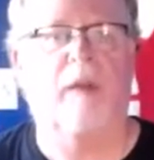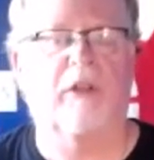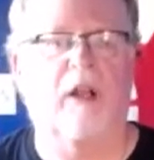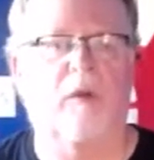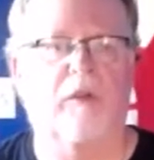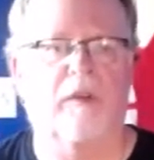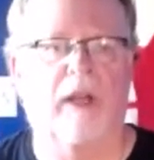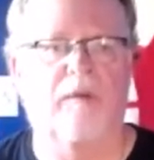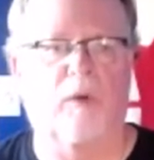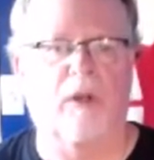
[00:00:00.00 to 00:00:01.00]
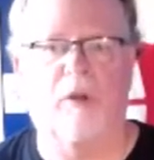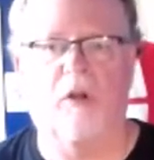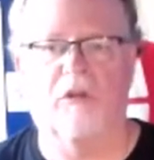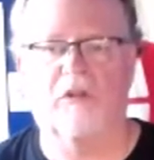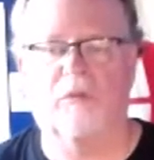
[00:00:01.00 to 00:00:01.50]
I know with everyone at
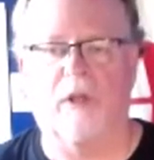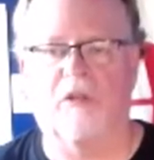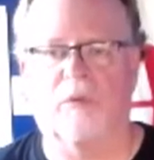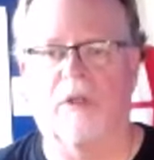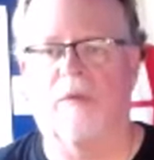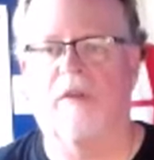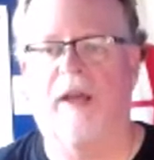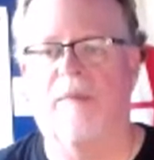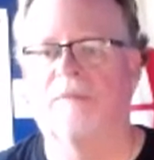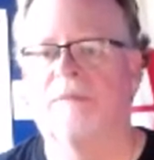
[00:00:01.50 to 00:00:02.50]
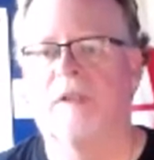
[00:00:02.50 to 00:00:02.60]
Pulse, when I was working with them,